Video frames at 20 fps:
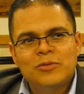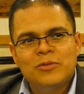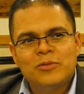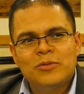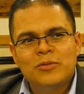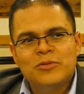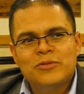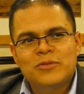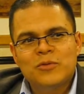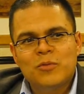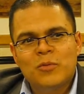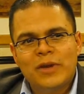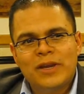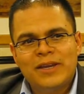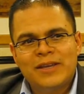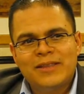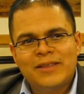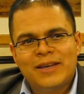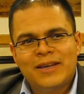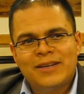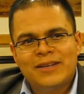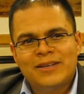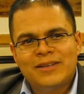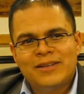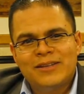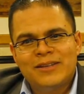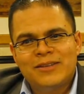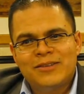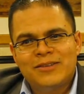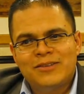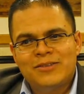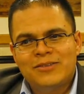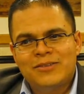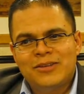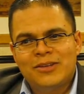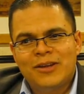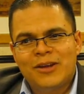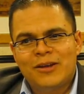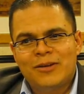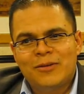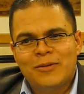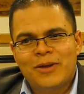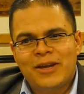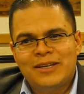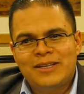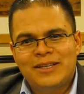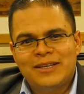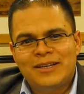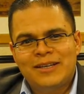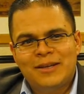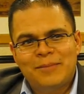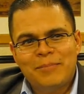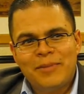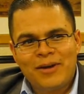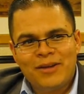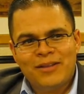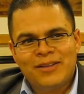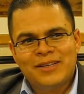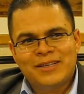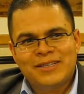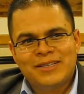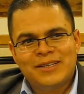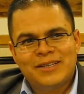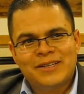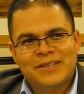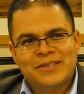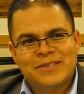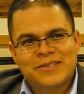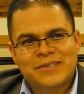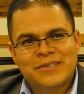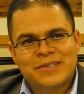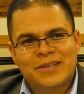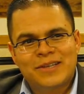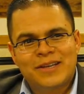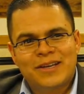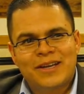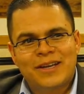there's a way that Chicano identity politics